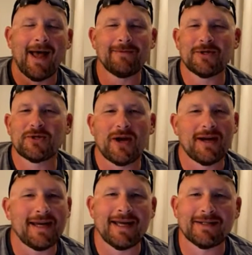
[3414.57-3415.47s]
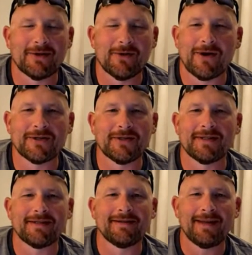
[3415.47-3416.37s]
I'm just trying to answer
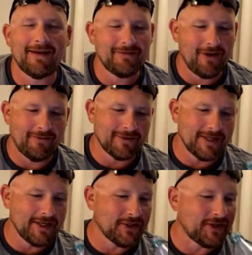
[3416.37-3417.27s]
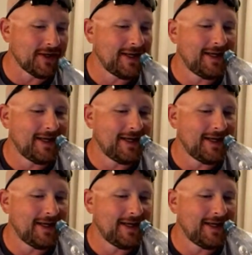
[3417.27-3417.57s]
questions and have conversation.